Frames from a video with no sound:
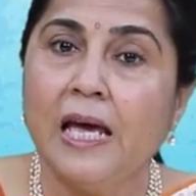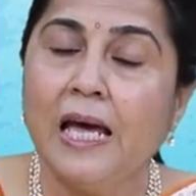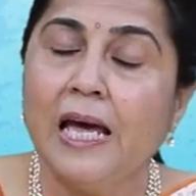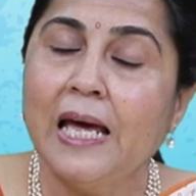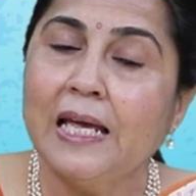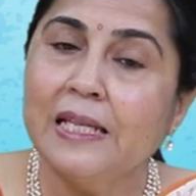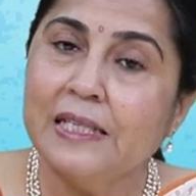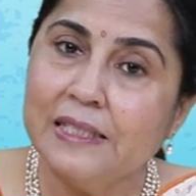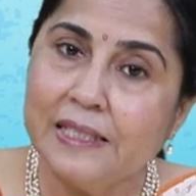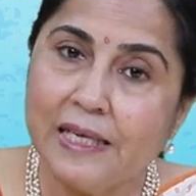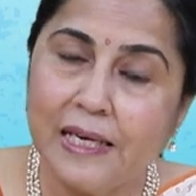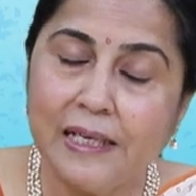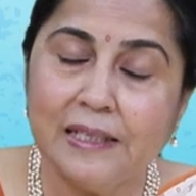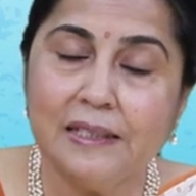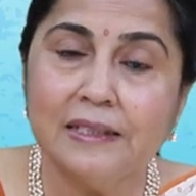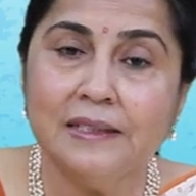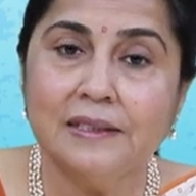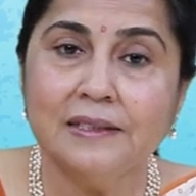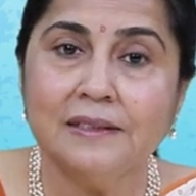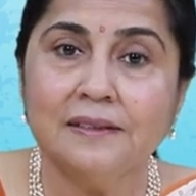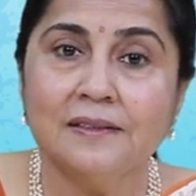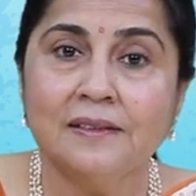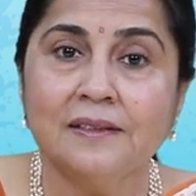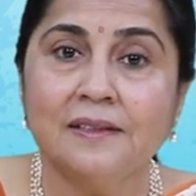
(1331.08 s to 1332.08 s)
And then
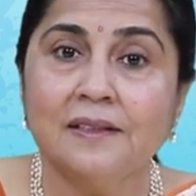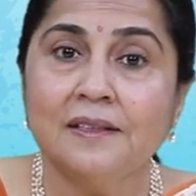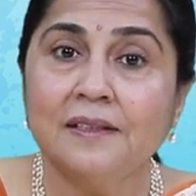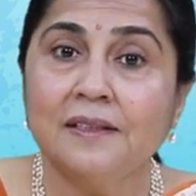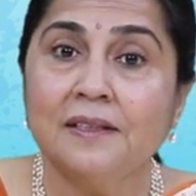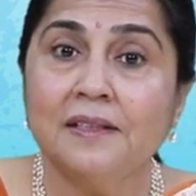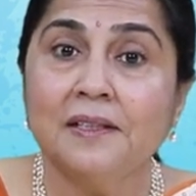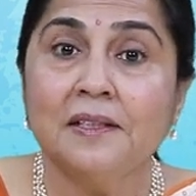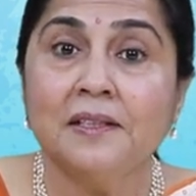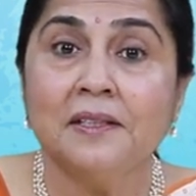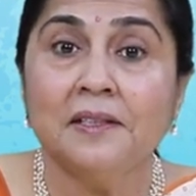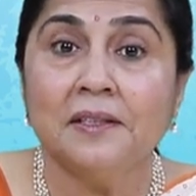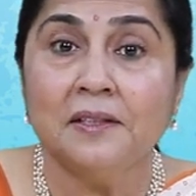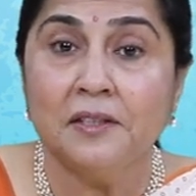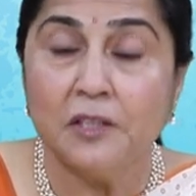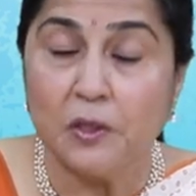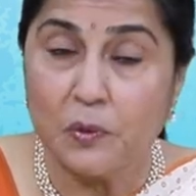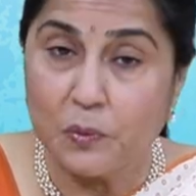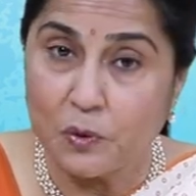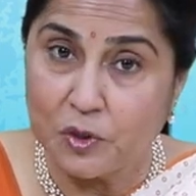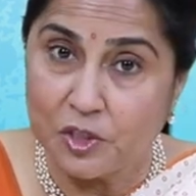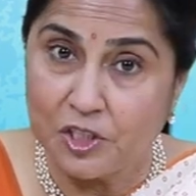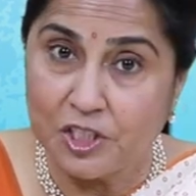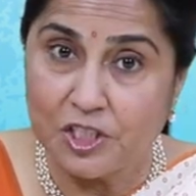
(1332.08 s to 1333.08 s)

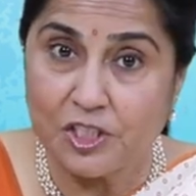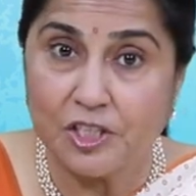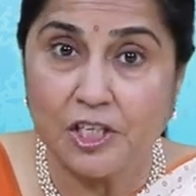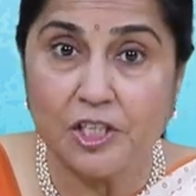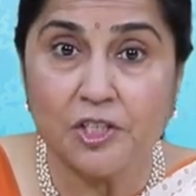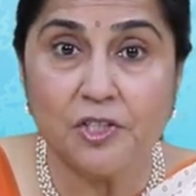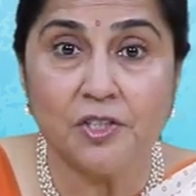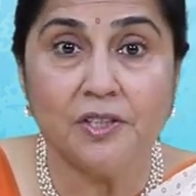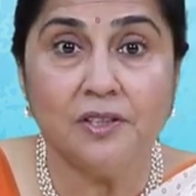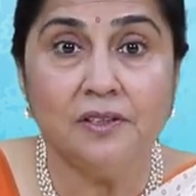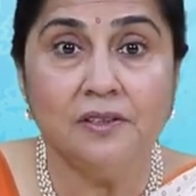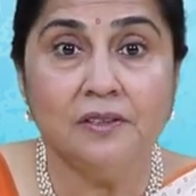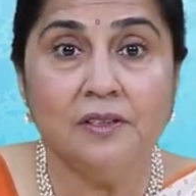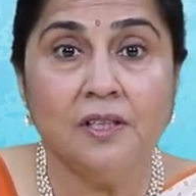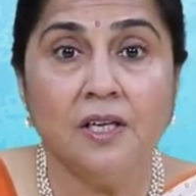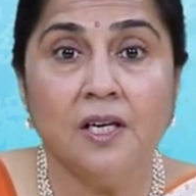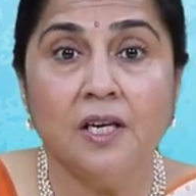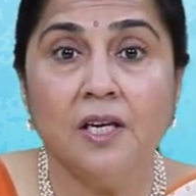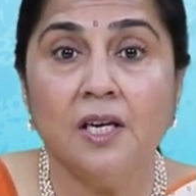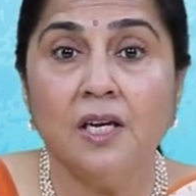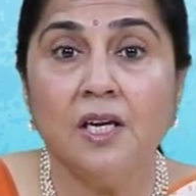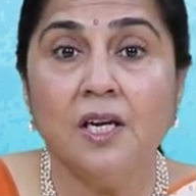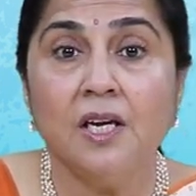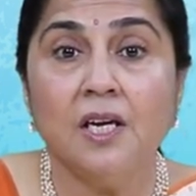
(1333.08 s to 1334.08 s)
there was discussion.
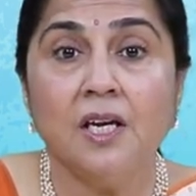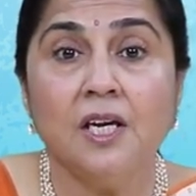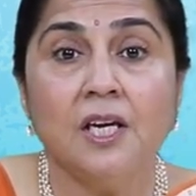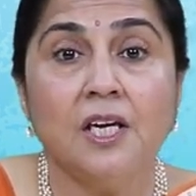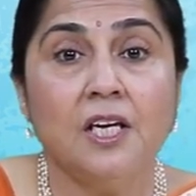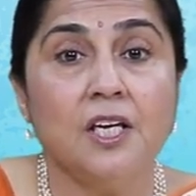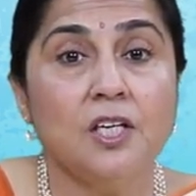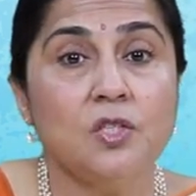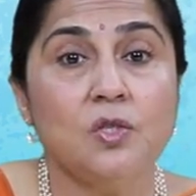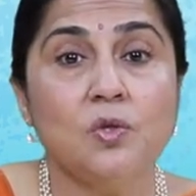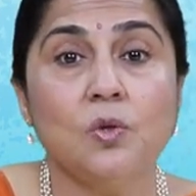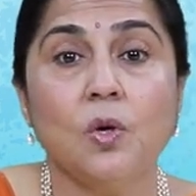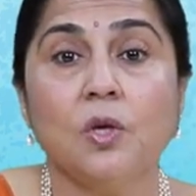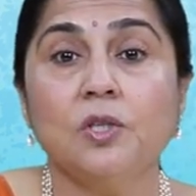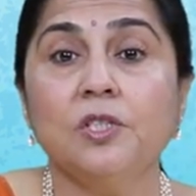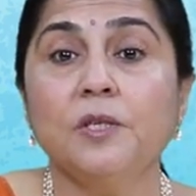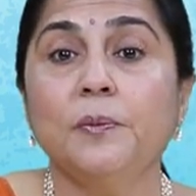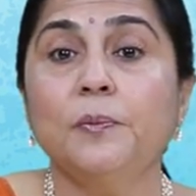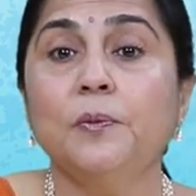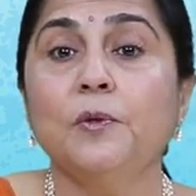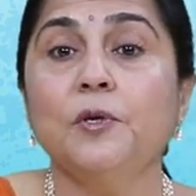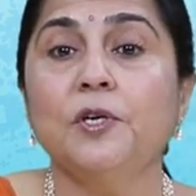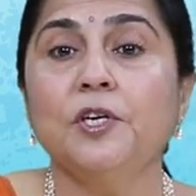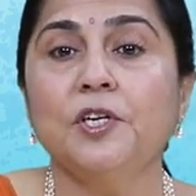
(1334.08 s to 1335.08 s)
He is
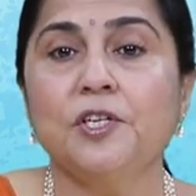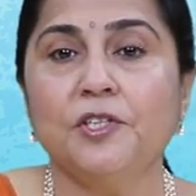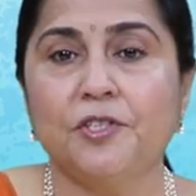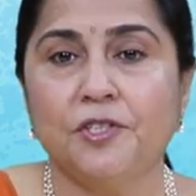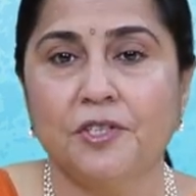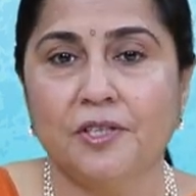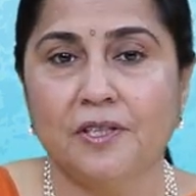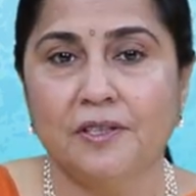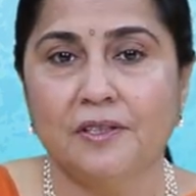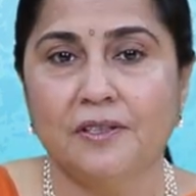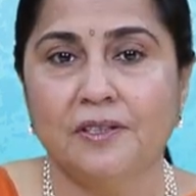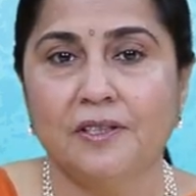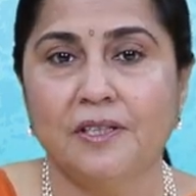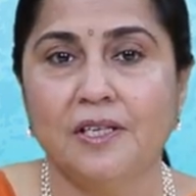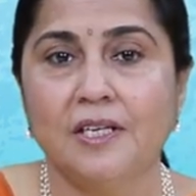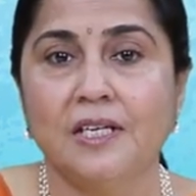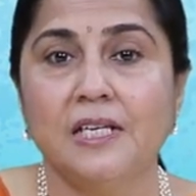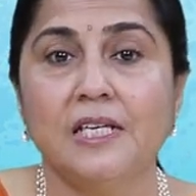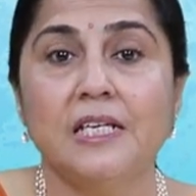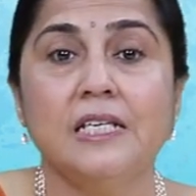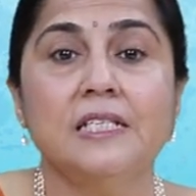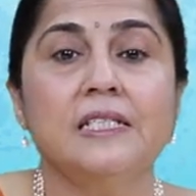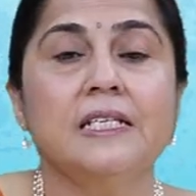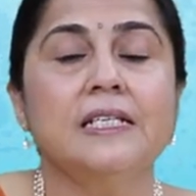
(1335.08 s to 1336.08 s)
not a poet.
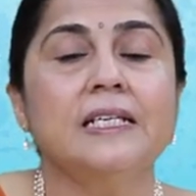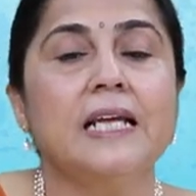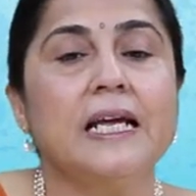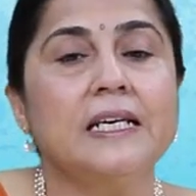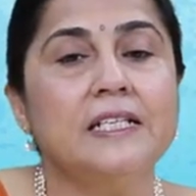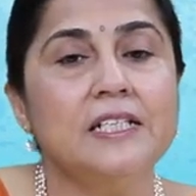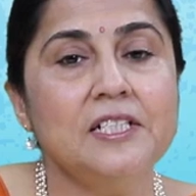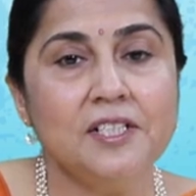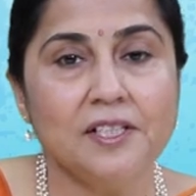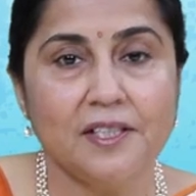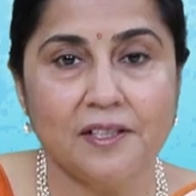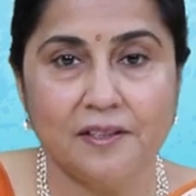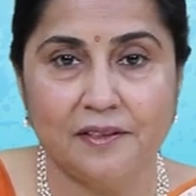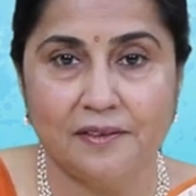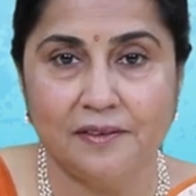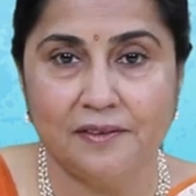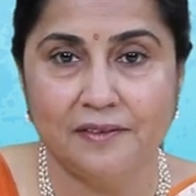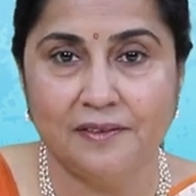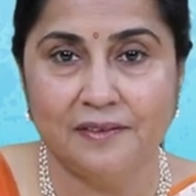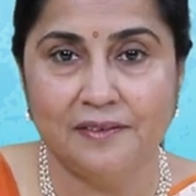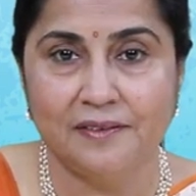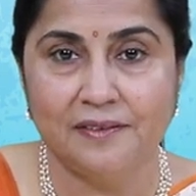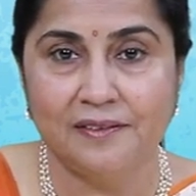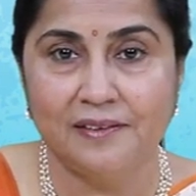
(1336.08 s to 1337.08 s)
He is an editor.
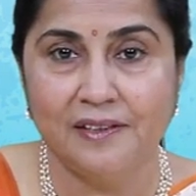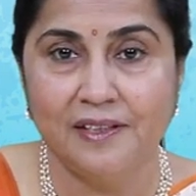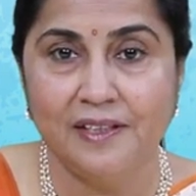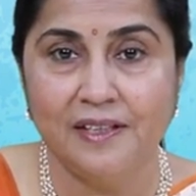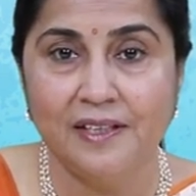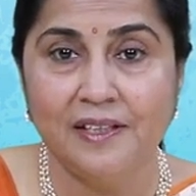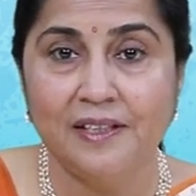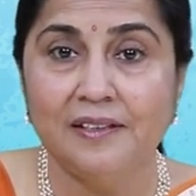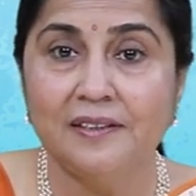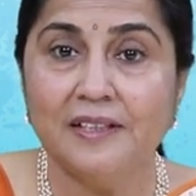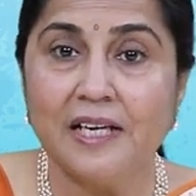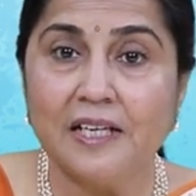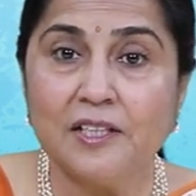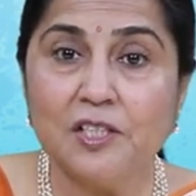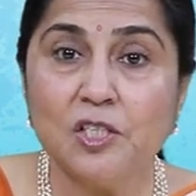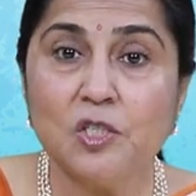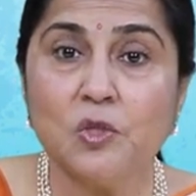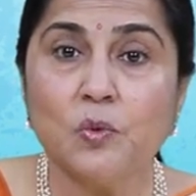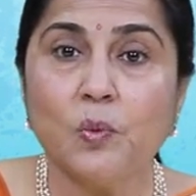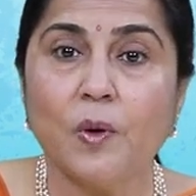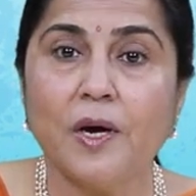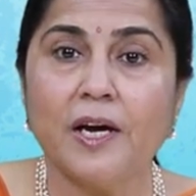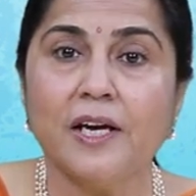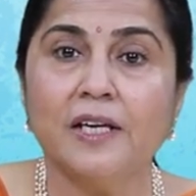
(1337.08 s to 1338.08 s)
That
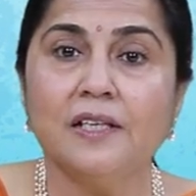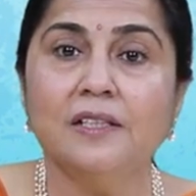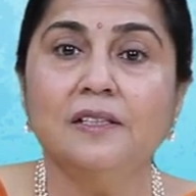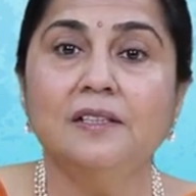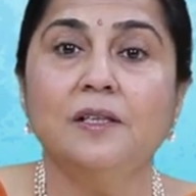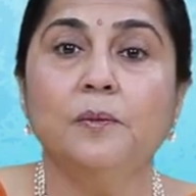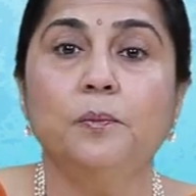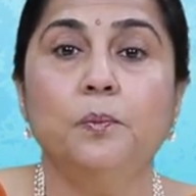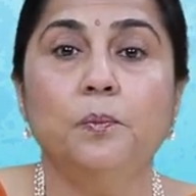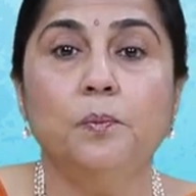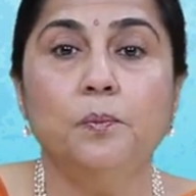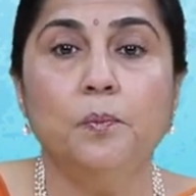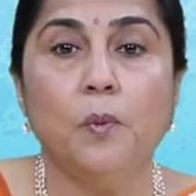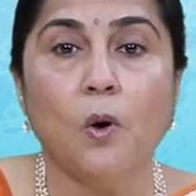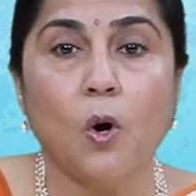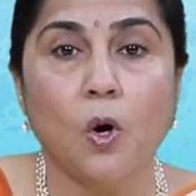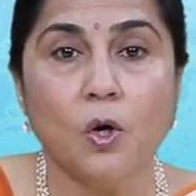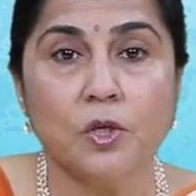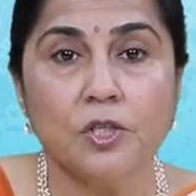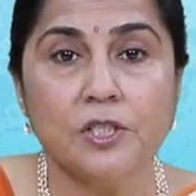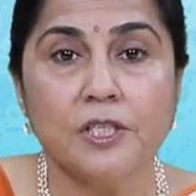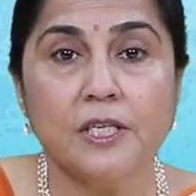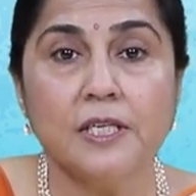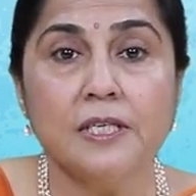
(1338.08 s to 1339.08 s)
is why the
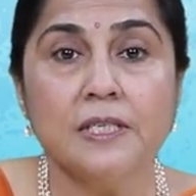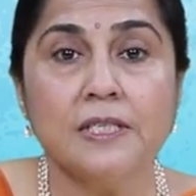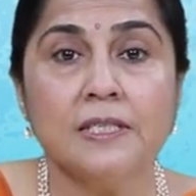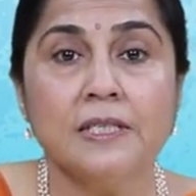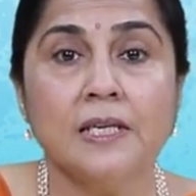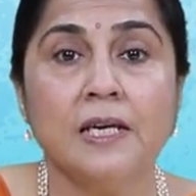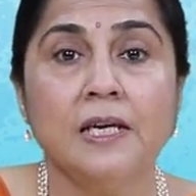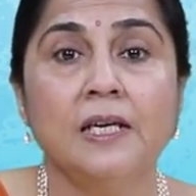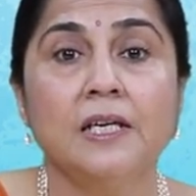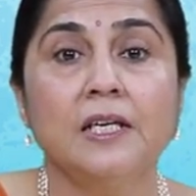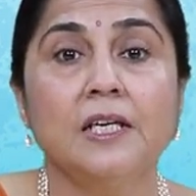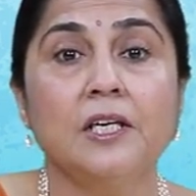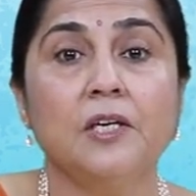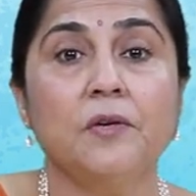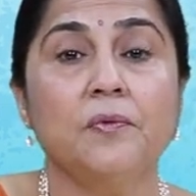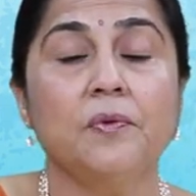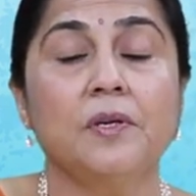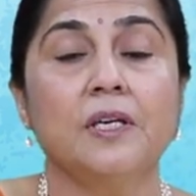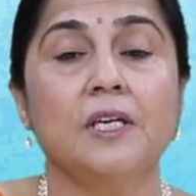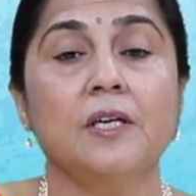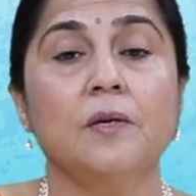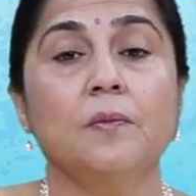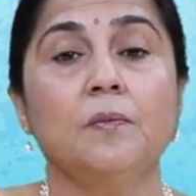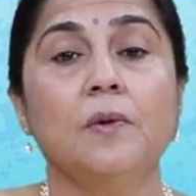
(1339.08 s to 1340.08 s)
boss is
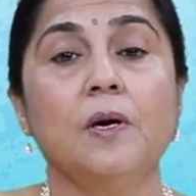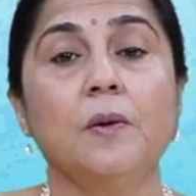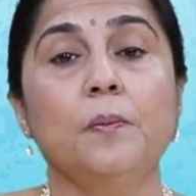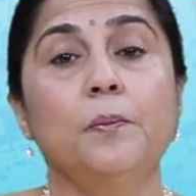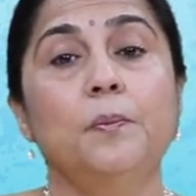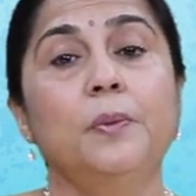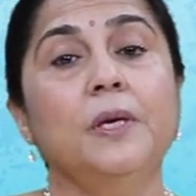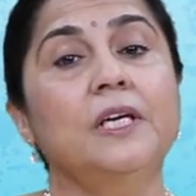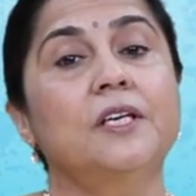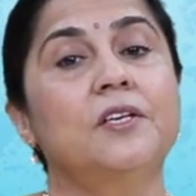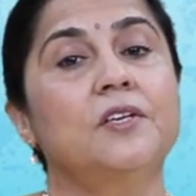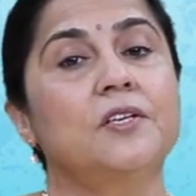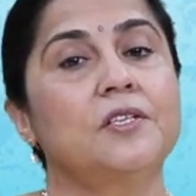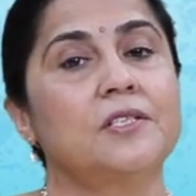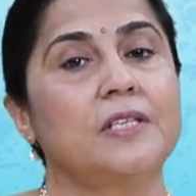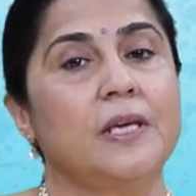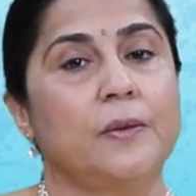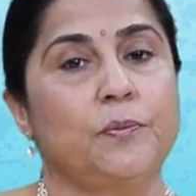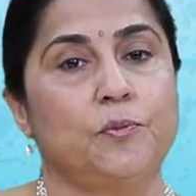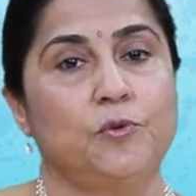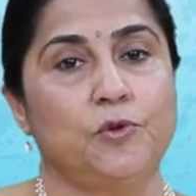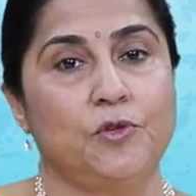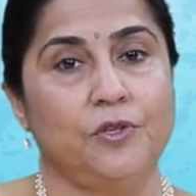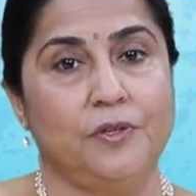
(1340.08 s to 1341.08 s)
giving him a big
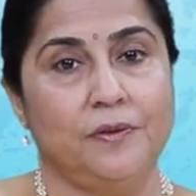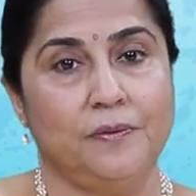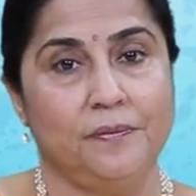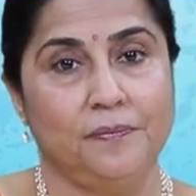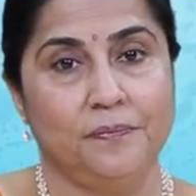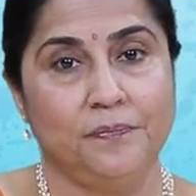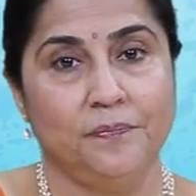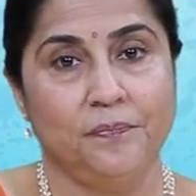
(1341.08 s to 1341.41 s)
reception.